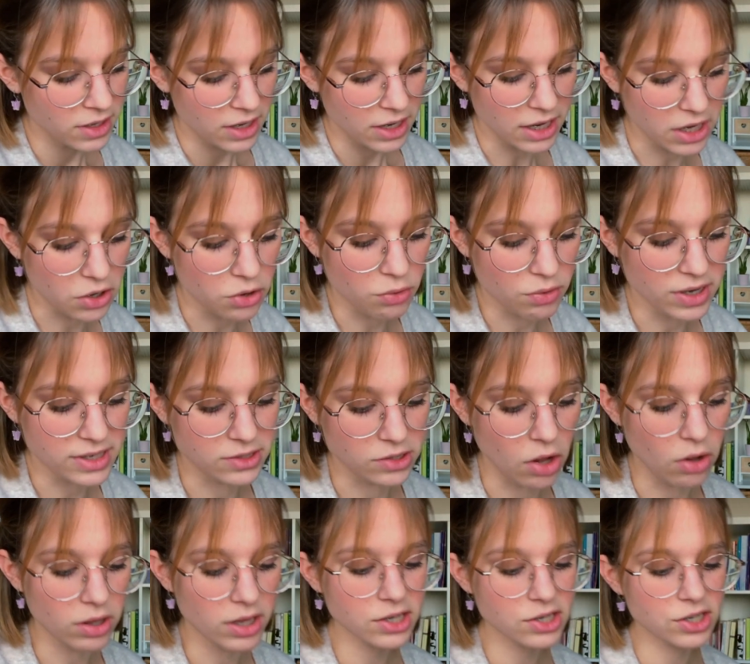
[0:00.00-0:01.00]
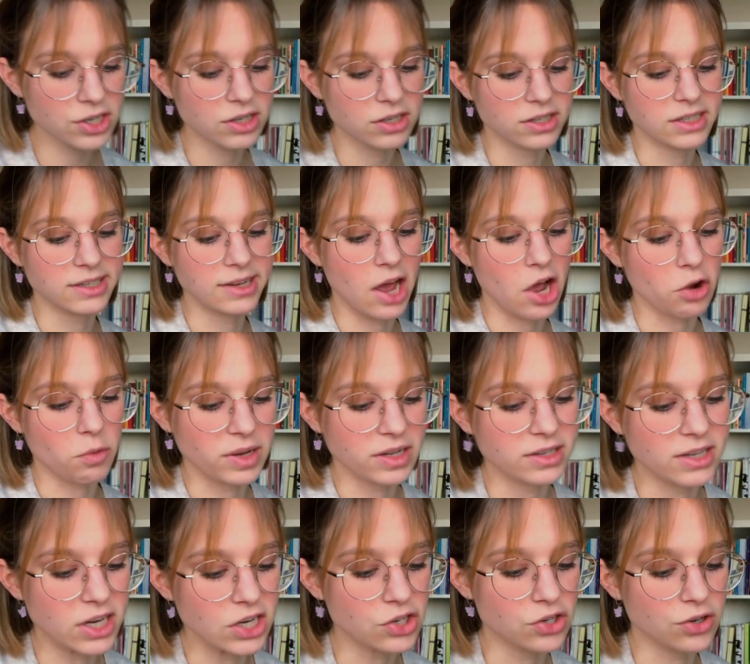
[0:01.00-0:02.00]
increase knowledge, the
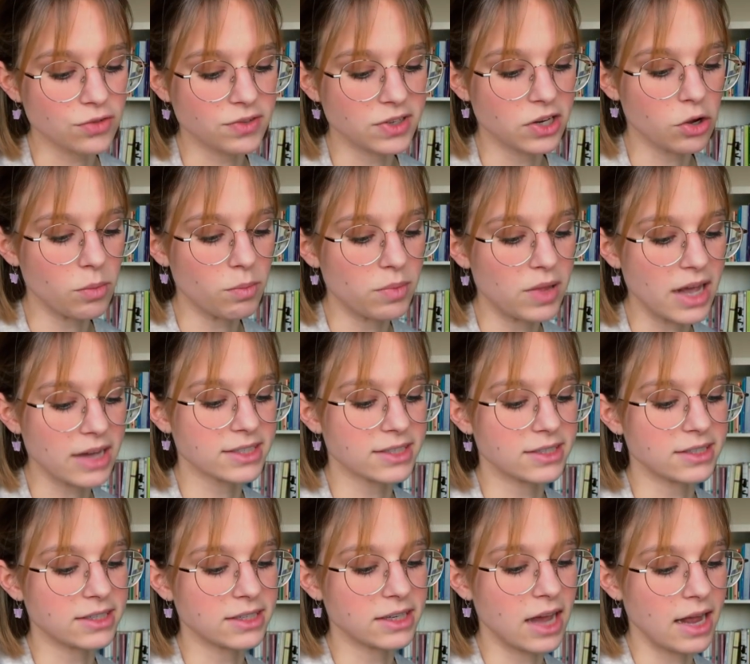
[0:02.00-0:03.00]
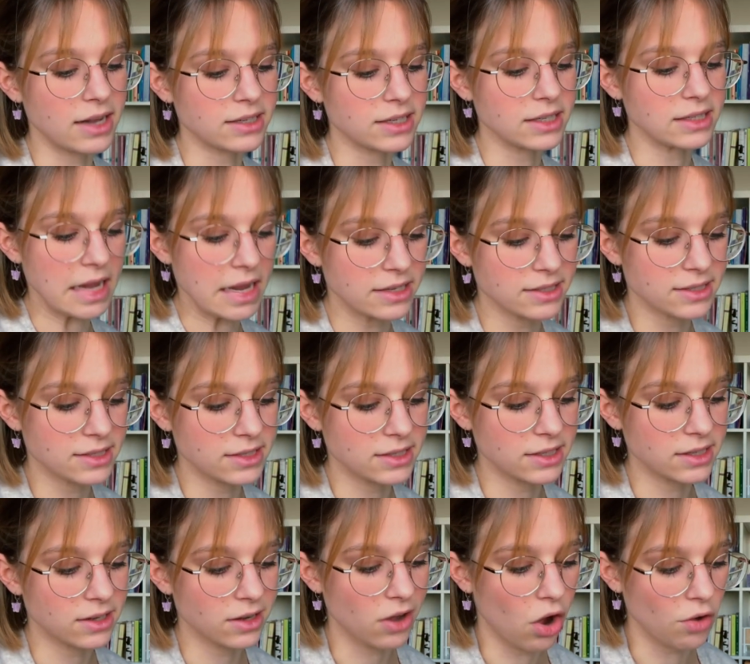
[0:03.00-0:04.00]
augmentation of the complexity and
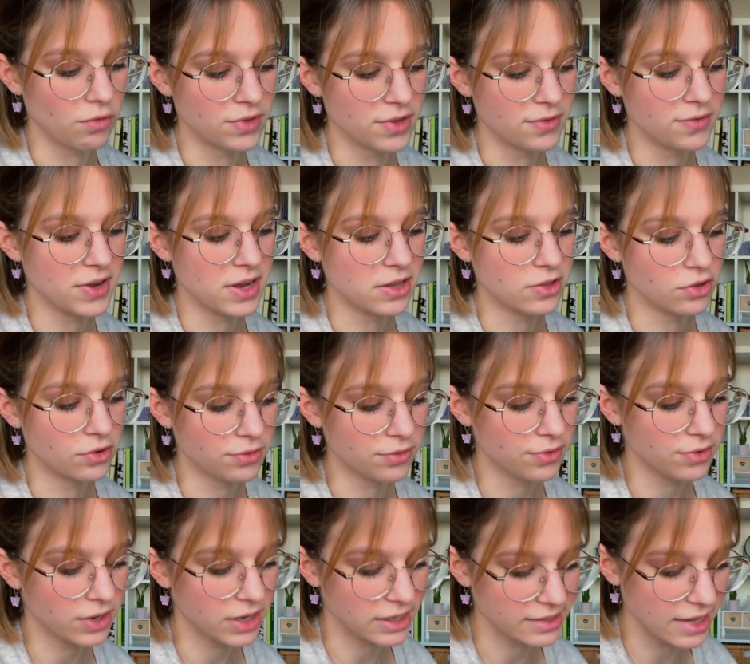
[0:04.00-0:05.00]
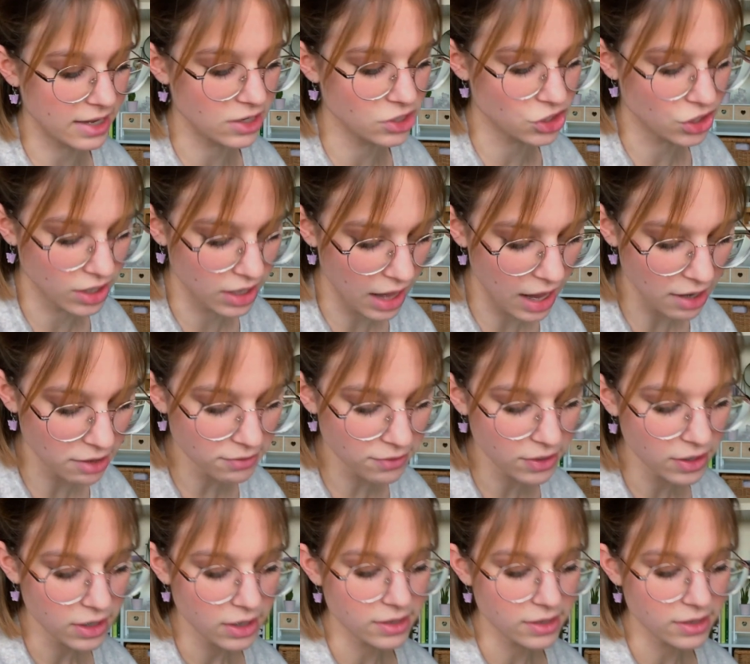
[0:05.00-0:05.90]
intensity of the field of intelligent life,